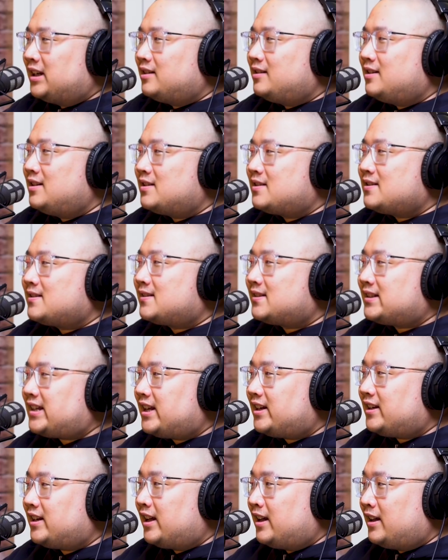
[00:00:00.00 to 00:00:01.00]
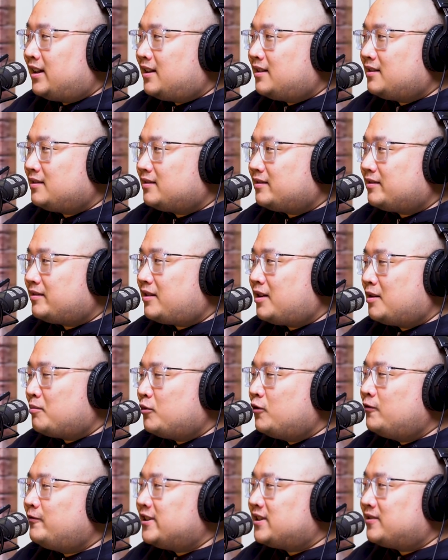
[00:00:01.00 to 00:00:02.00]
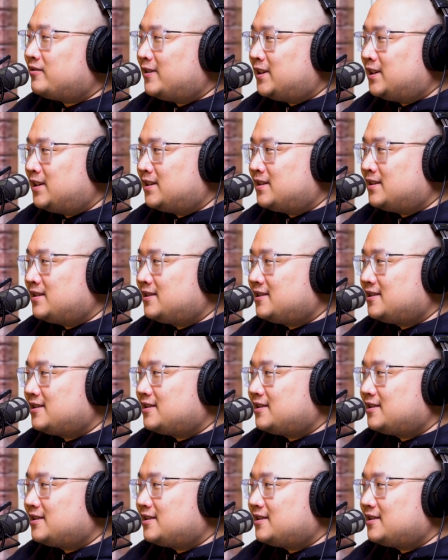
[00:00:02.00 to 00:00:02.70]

He just sat there and moved his fingers.